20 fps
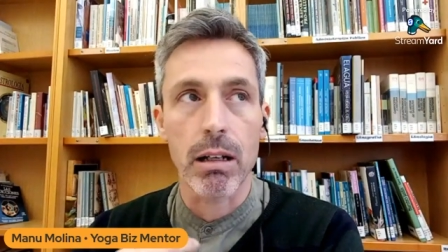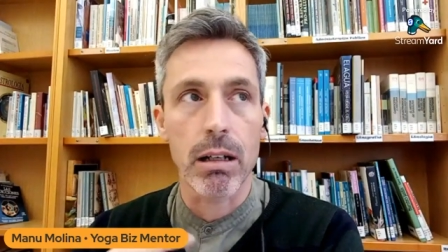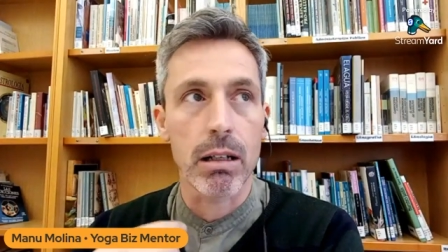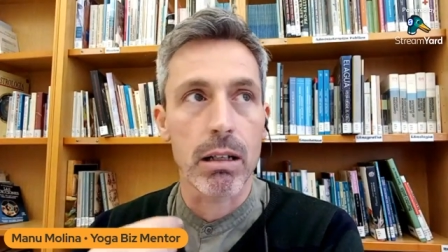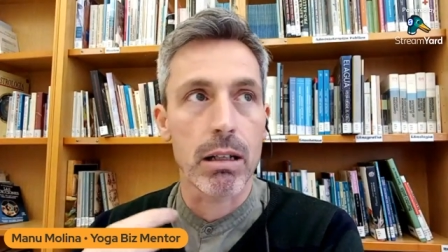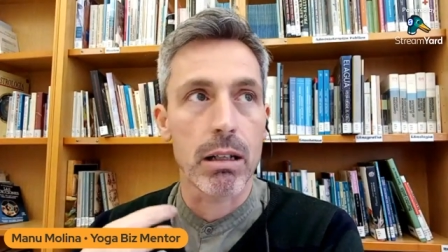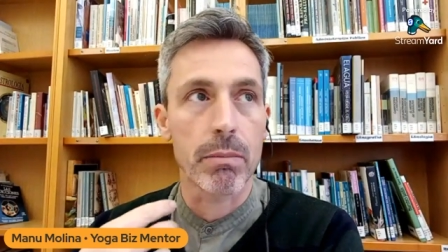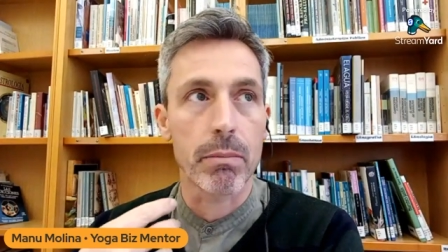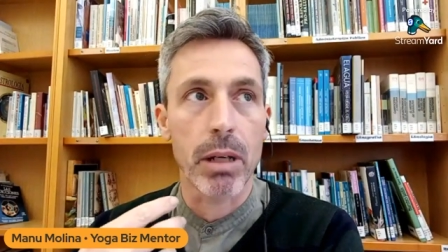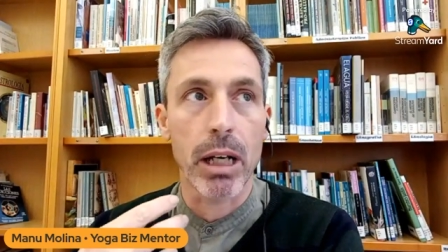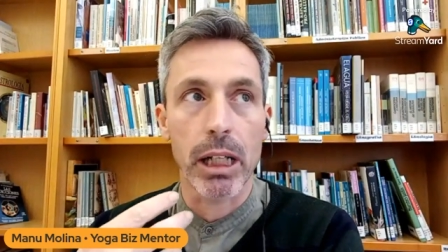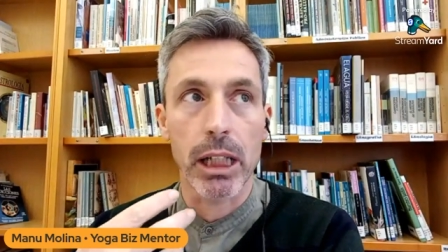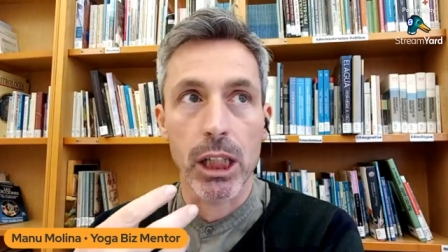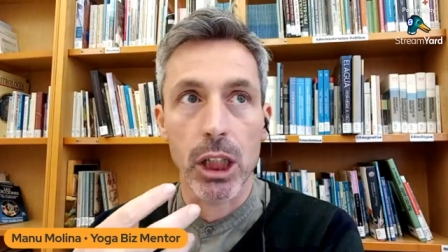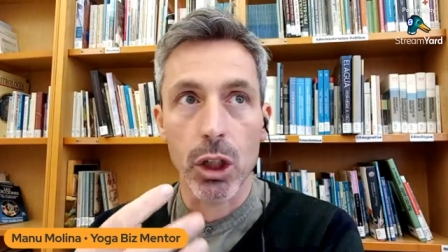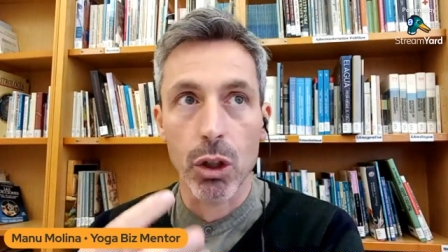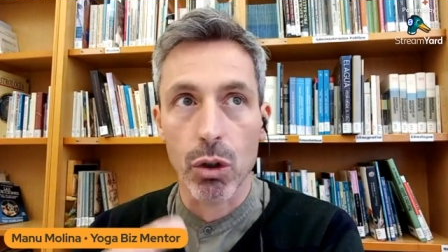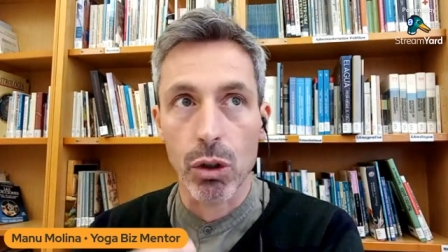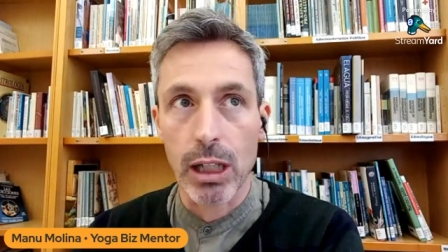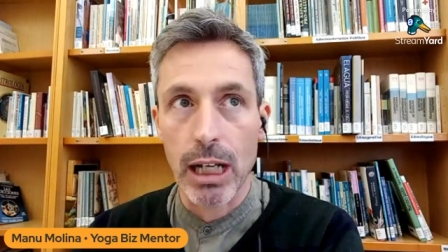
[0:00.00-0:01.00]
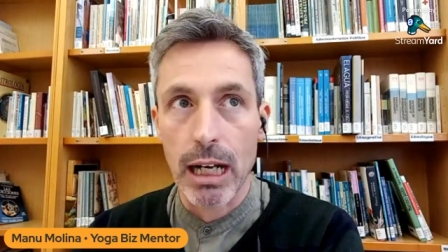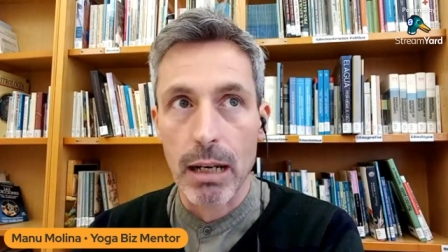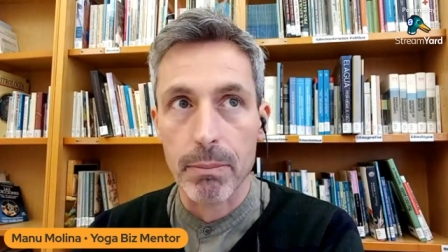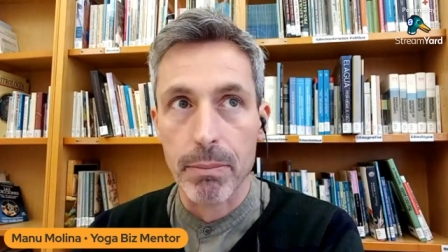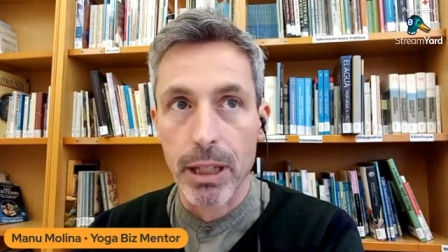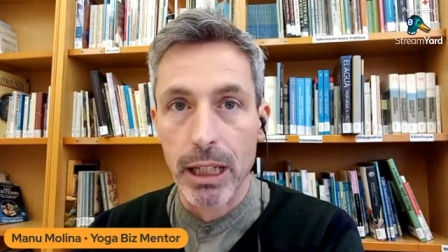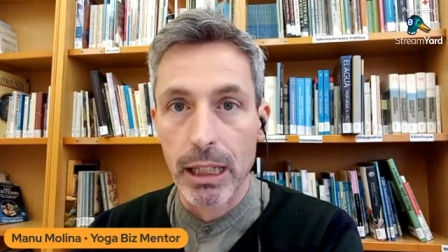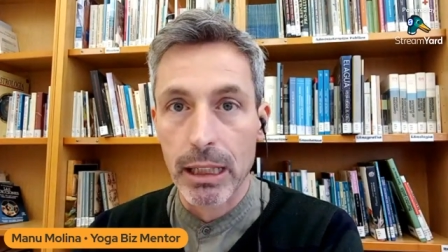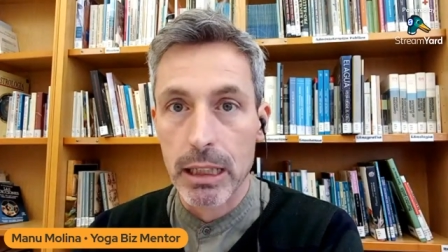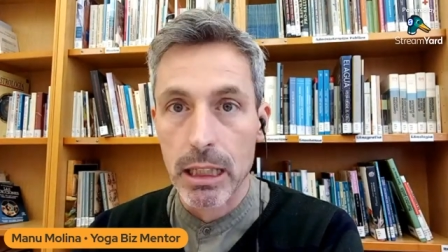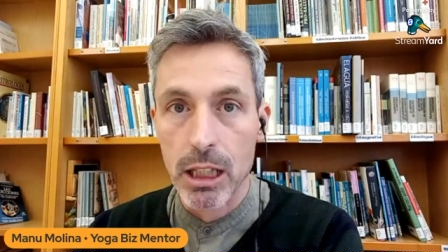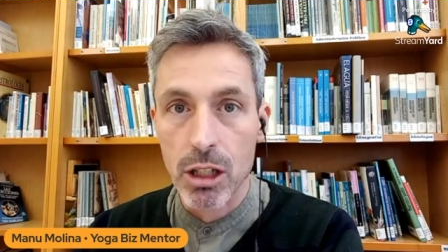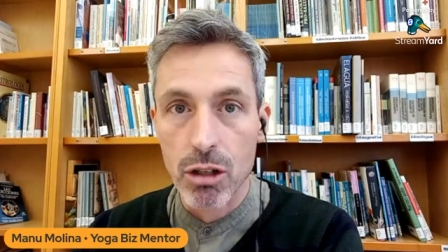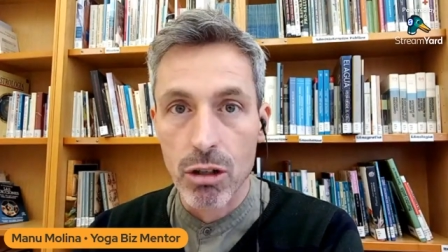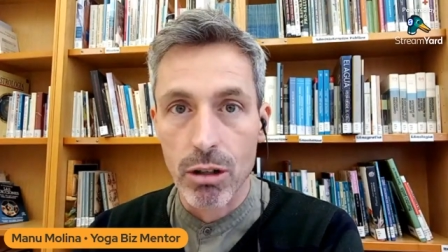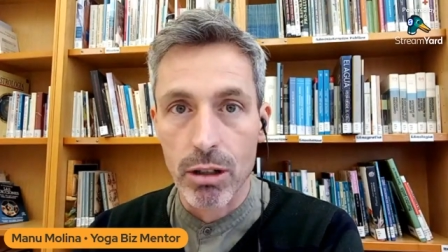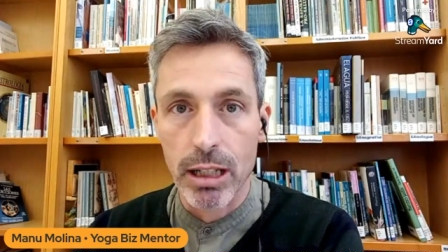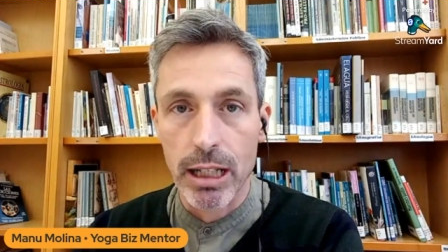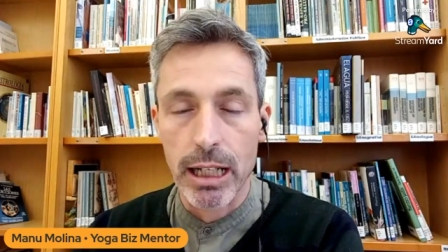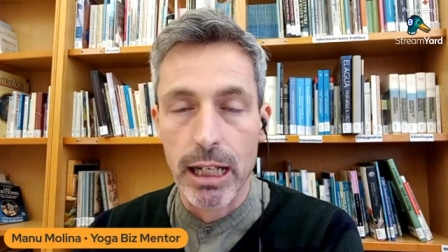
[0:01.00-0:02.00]
um, yoga
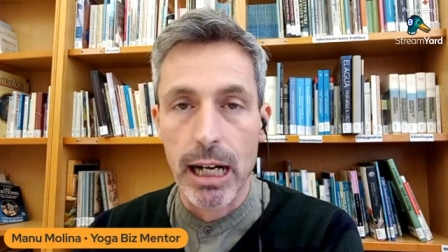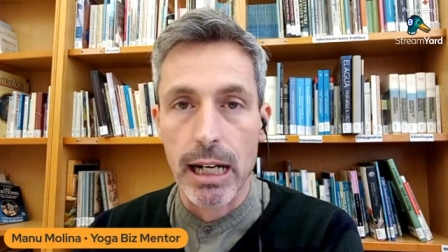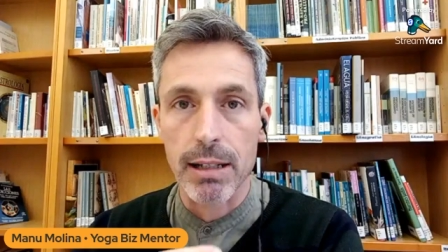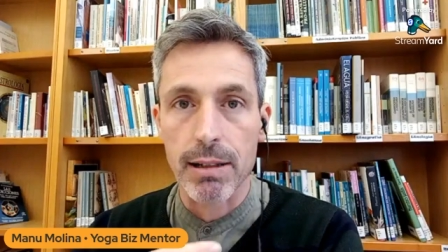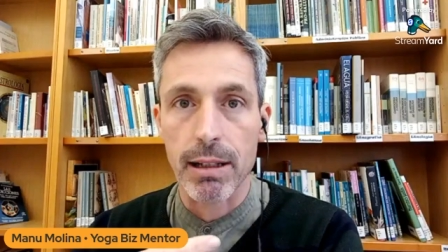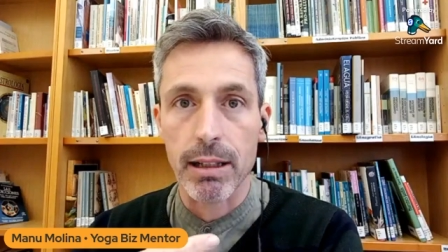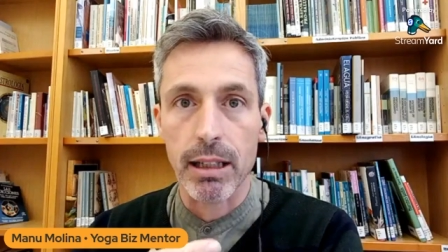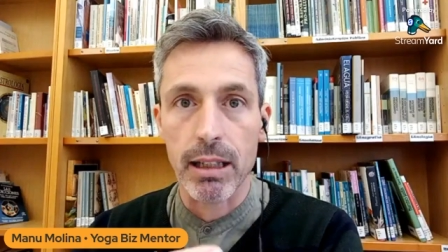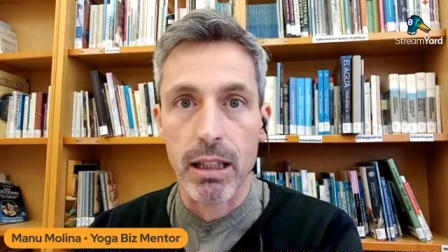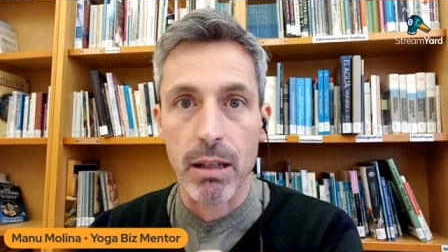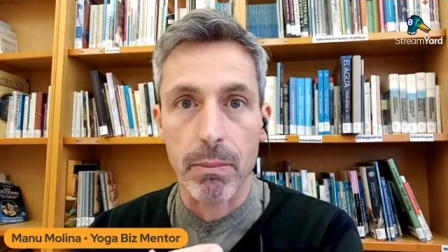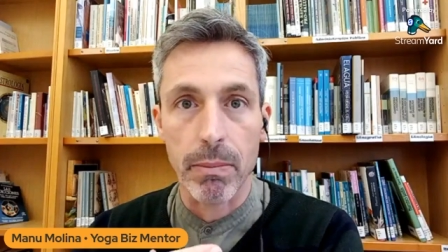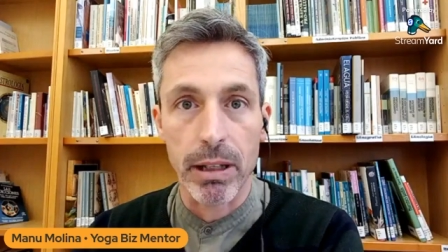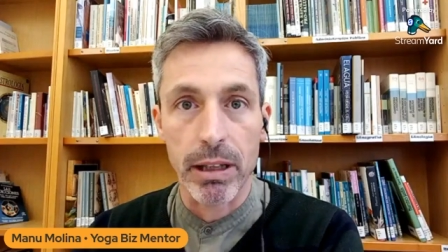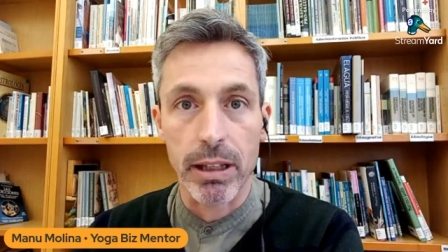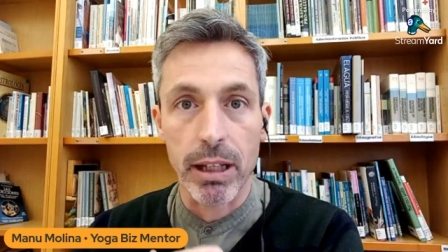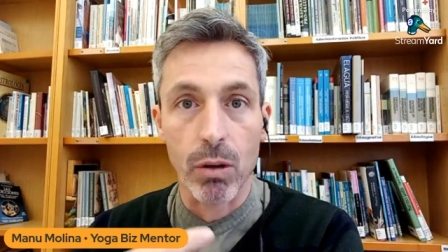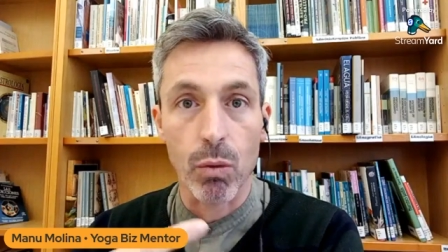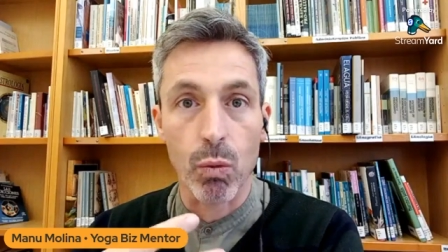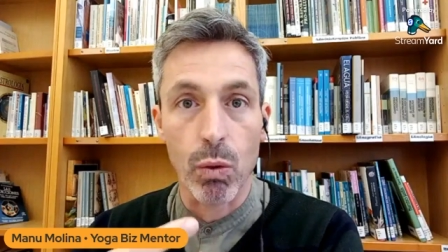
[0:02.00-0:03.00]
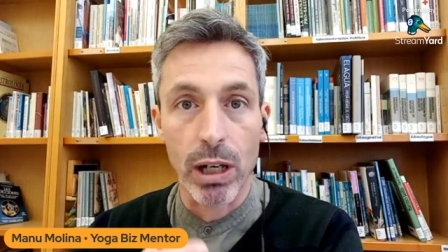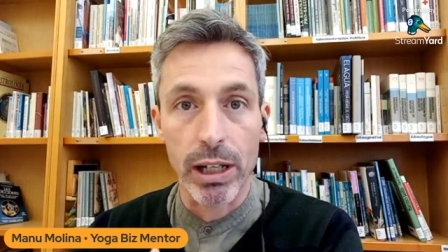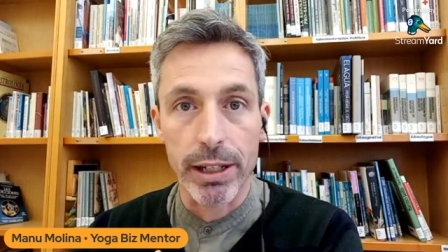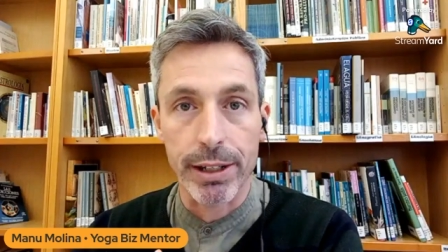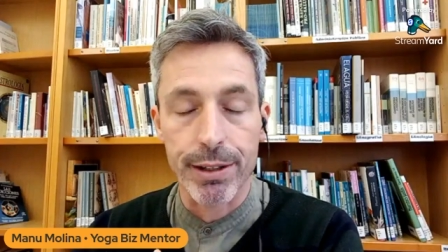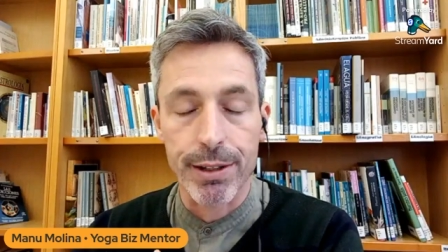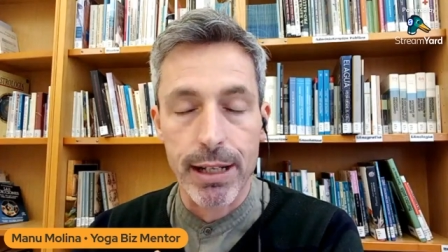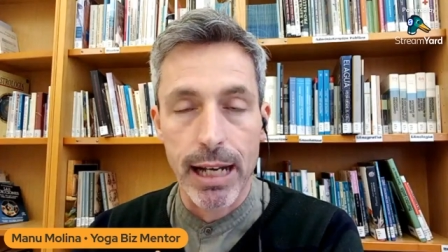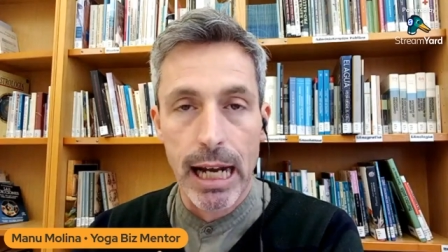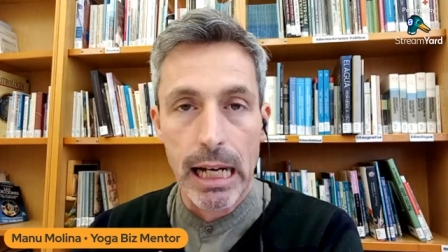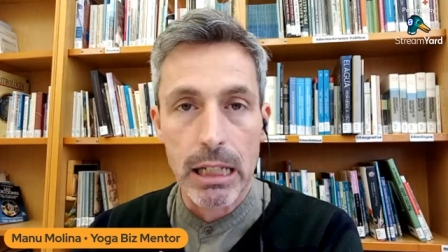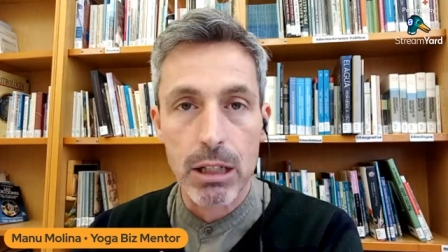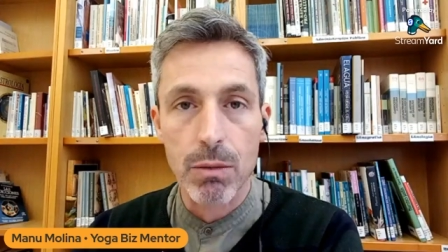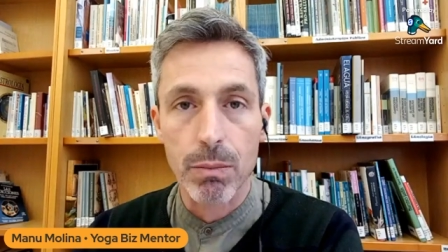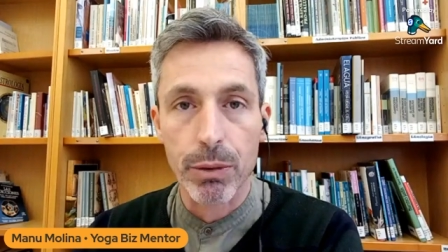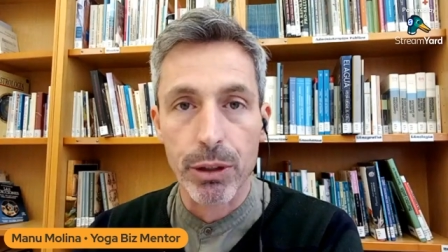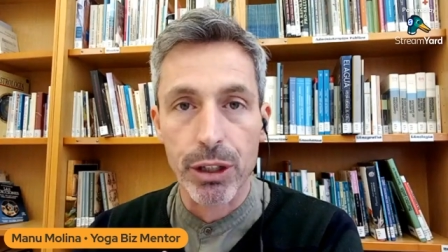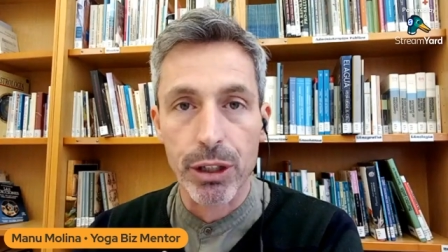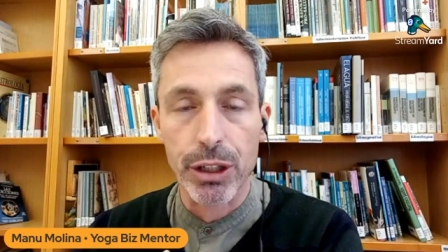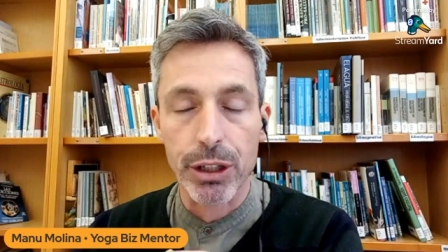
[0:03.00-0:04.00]
practitioner, as an independent wellness
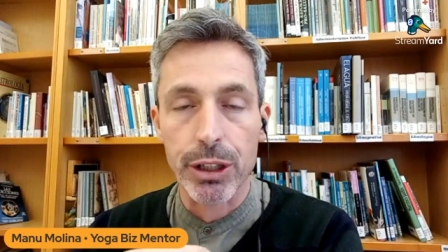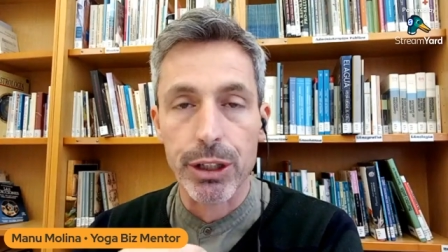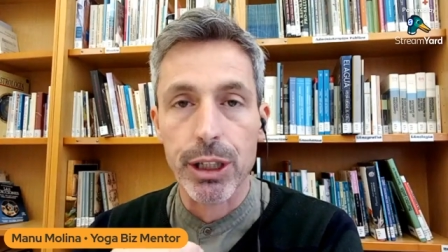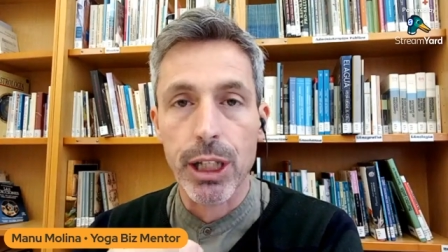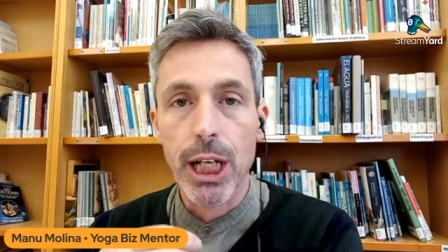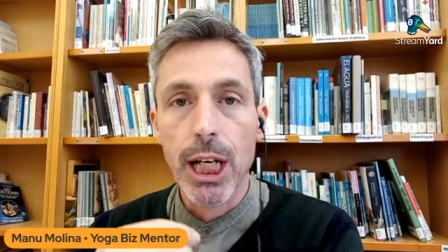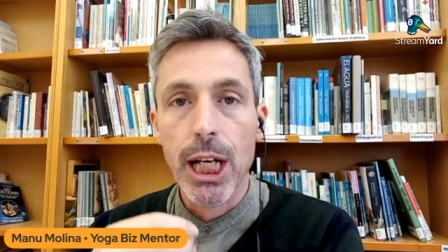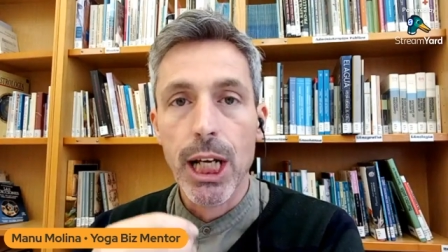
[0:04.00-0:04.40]
entrepreneur,